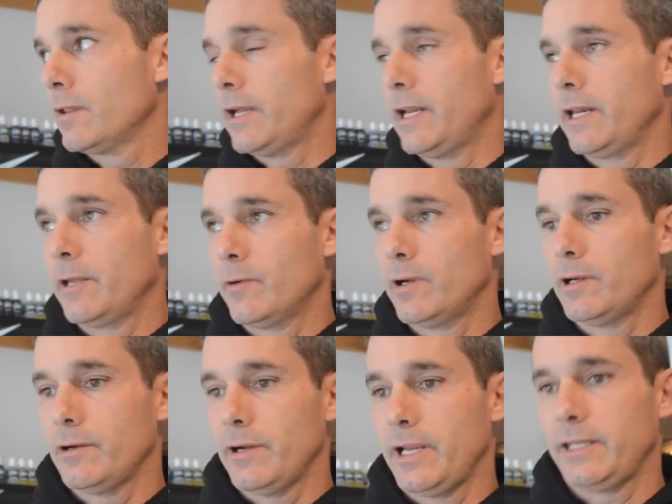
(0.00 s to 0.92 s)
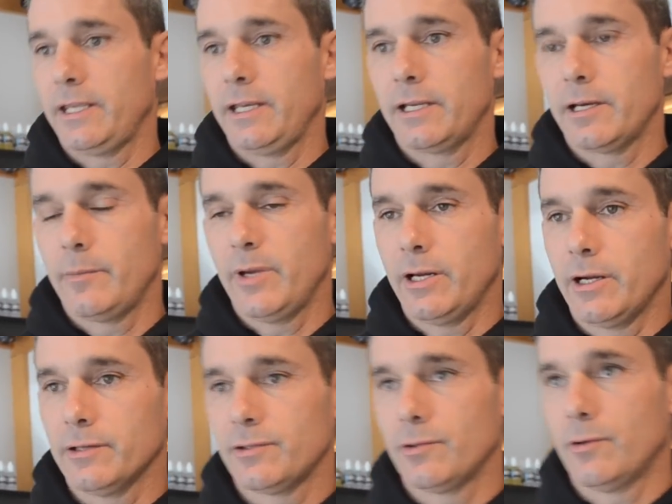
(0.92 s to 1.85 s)
let anyone under 18 come in
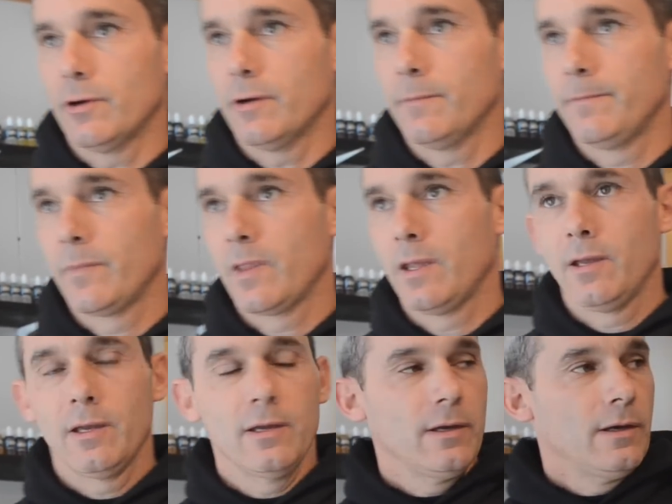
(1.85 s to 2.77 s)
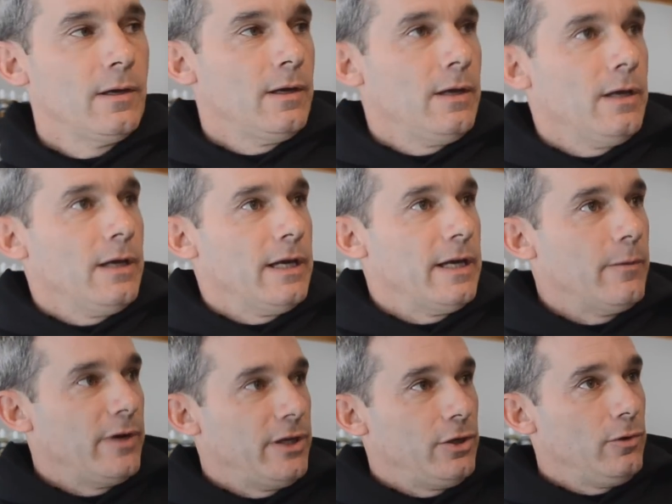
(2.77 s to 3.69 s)
our store.
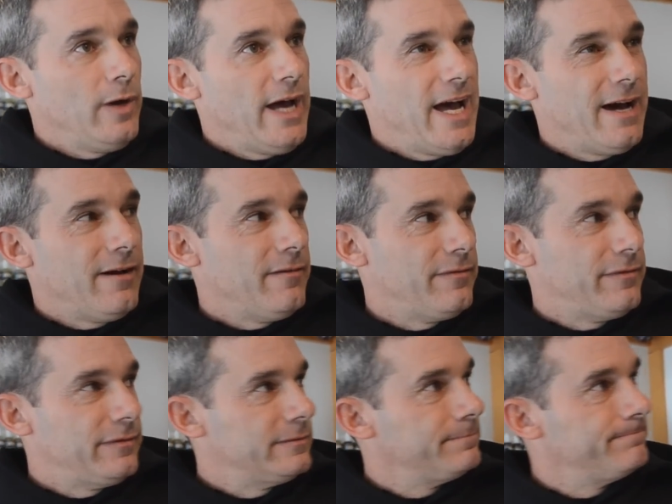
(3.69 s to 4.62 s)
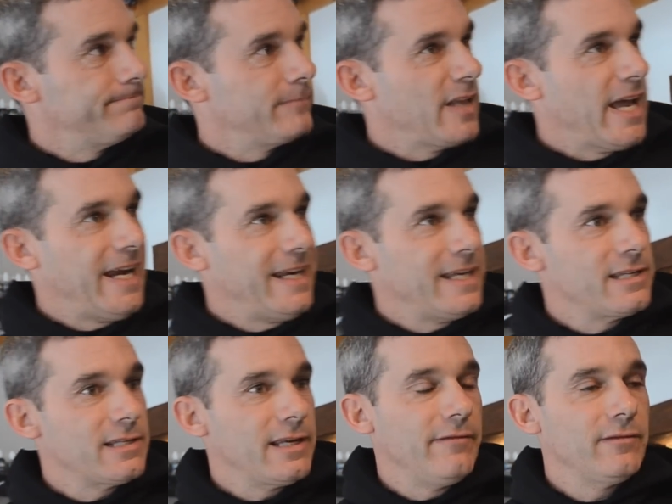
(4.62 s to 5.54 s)
And we do have
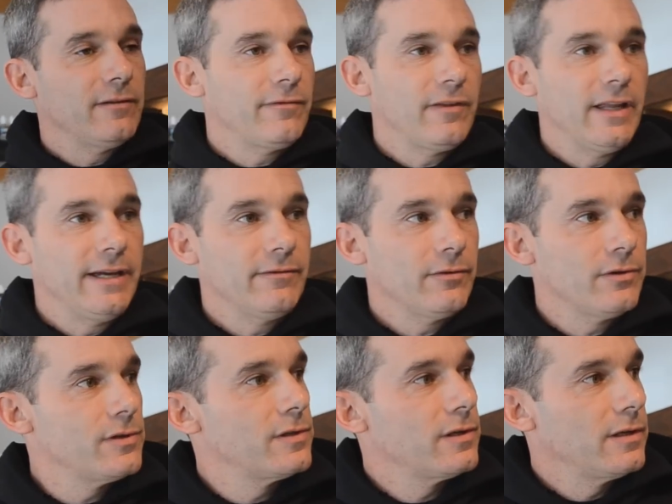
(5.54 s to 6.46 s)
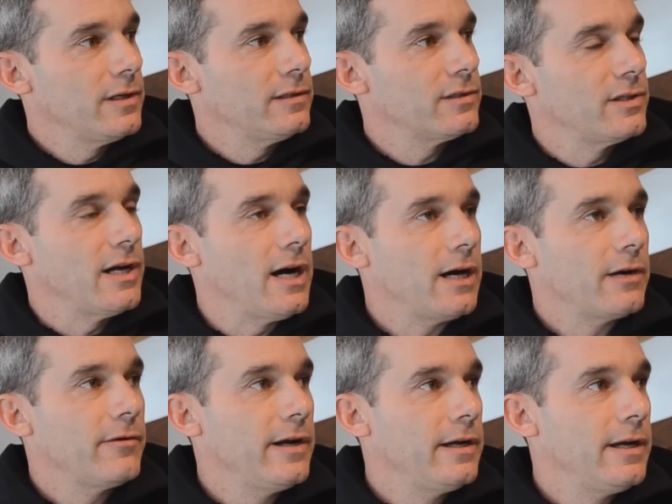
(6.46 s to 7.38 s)
87 flavors in
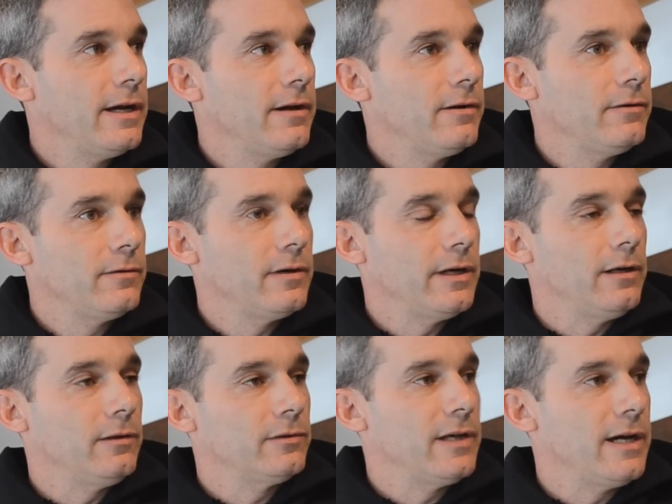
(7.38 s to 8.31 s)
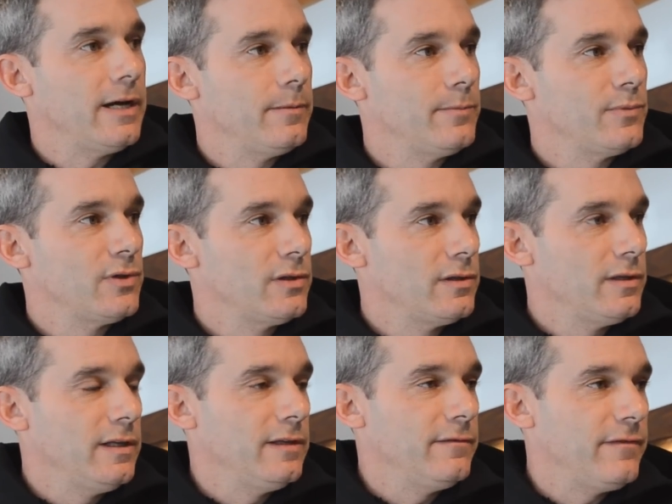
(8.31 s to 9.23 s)
stock right now at all times,
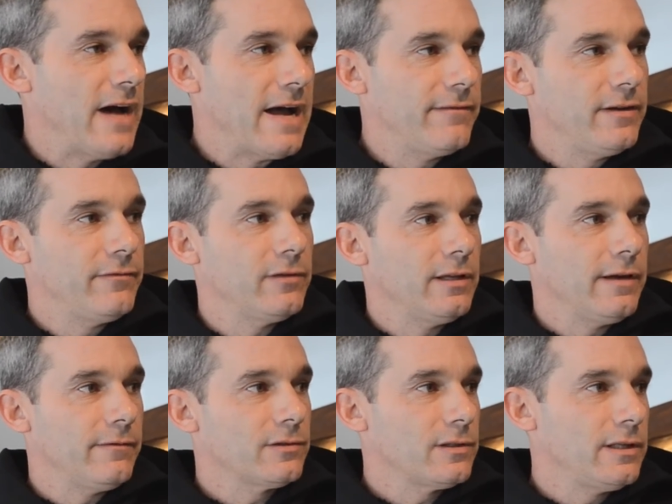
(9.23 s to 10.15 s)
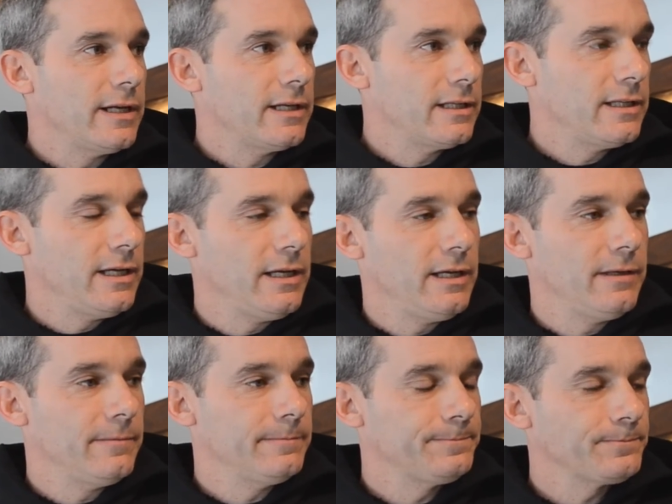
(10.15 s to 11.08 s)
in 5 different levels of
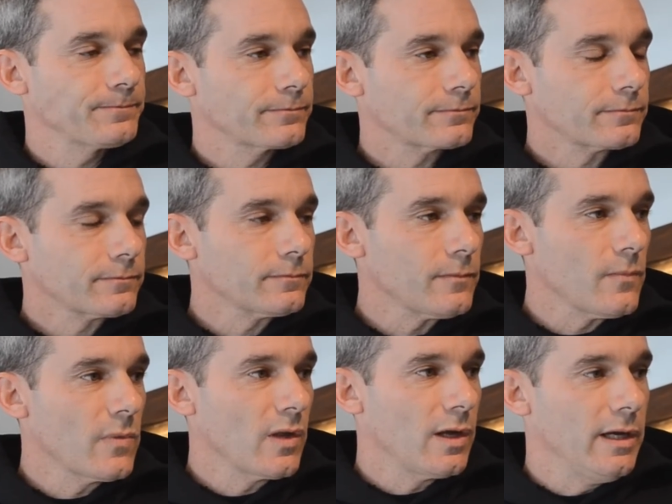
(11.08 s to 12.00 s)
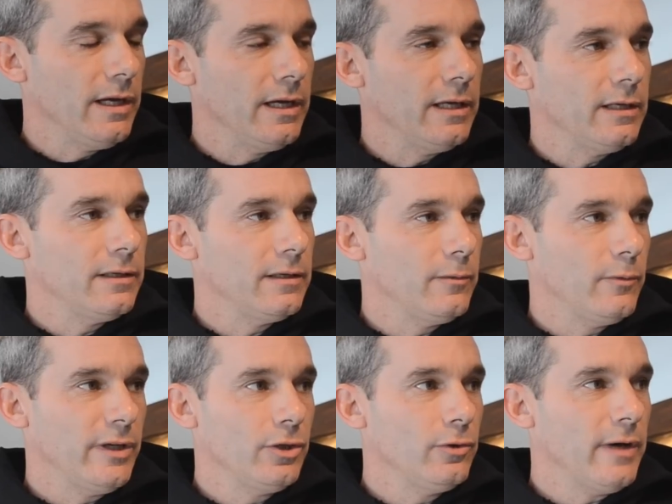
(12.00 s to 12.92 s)
nicotine. And
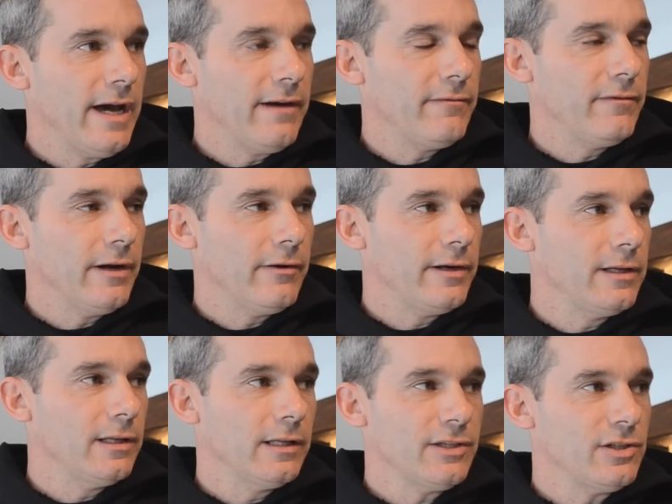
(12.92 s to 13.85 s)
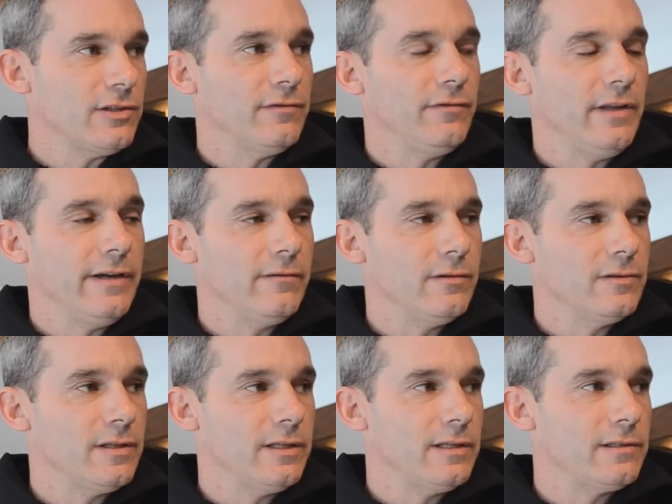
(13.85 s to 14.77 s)
we do have very delicious
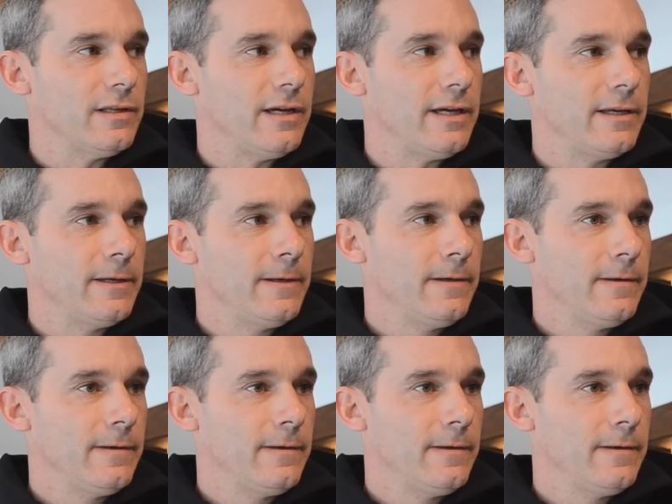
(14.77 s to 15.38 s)
flavors, and it's like,